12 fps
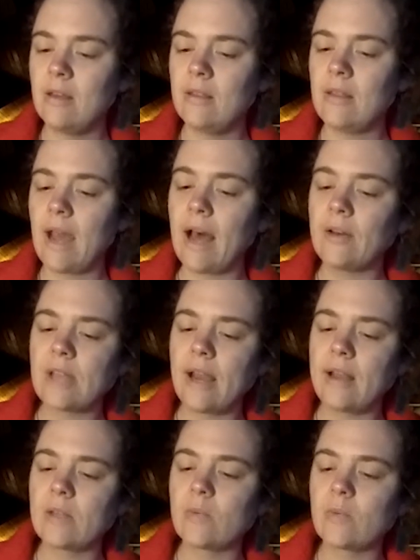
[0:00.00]
The house
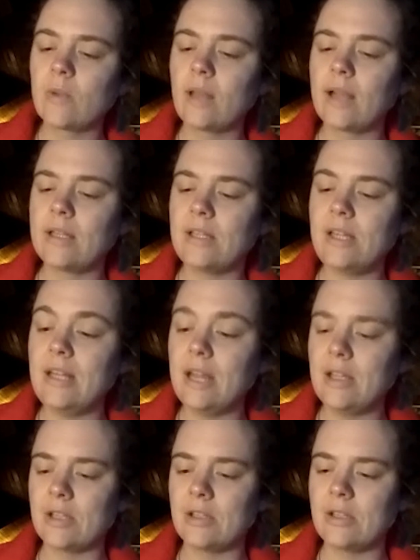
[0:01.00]
cats were like
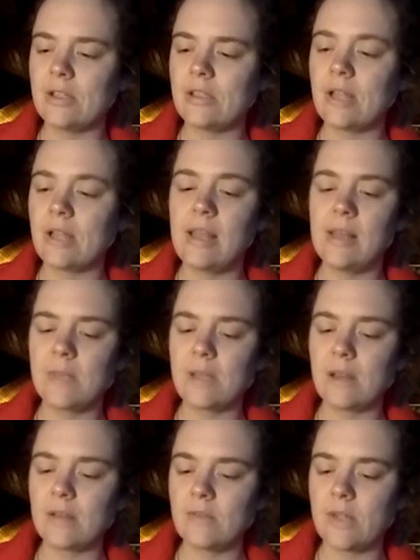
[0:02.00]
teenagers sunning
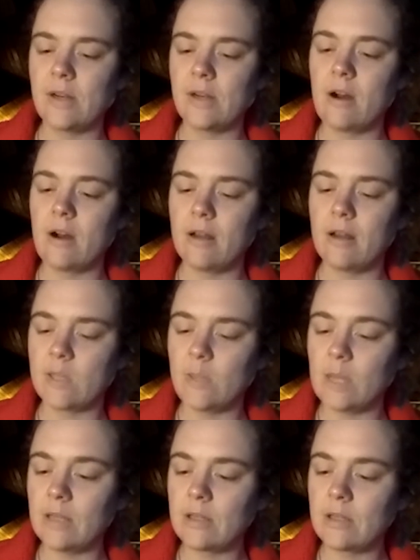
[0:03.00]
themselves on an August
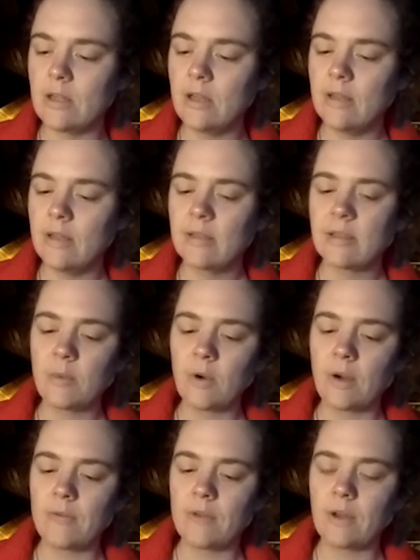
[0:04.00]
beach,
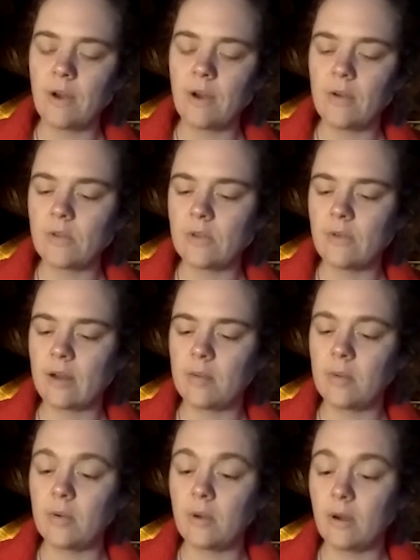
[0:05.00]
somewhere off the coast of
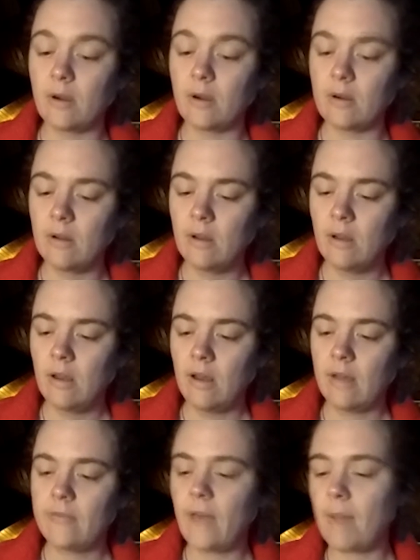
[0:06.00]
Acapulco.
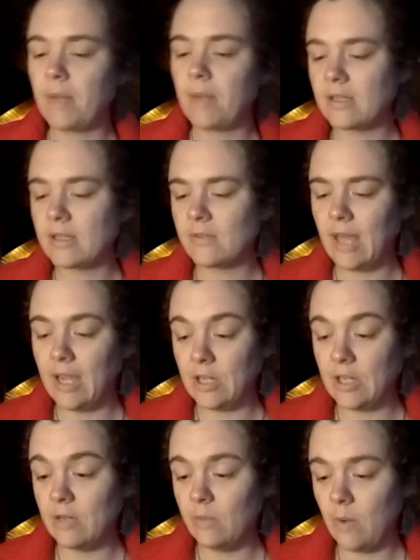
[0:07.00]
A fabulous
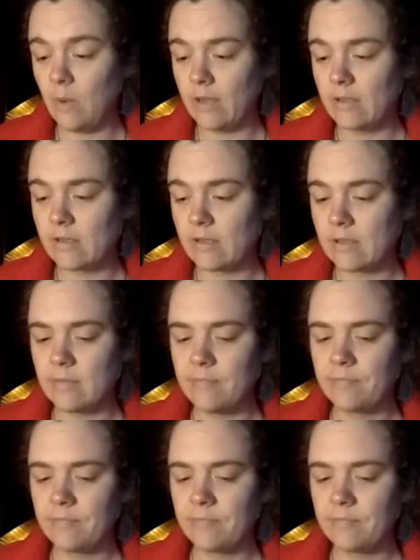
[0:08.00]
vacation it was.